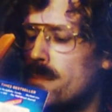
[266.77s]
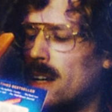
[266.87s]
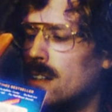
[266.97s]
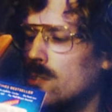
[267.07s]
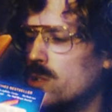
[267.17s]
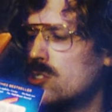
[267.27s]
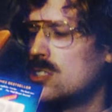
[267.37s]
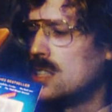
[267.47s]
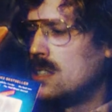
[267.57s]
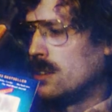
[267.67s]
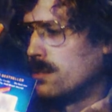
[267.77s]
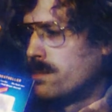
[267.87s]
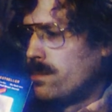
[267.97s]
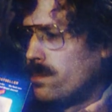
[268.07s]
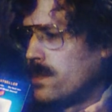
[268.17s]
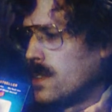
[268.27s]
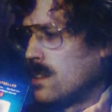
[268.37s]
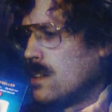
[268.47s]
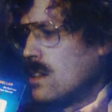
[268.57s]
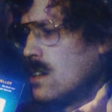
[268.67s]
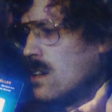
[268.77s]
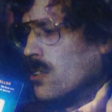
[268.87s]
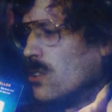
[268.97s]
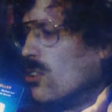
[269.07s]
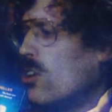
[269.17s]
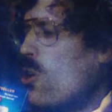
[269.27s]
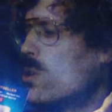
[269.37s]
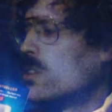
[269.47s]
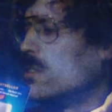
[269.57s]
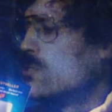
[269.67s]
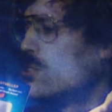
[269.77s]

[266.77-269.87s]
man was sitting, on the lower of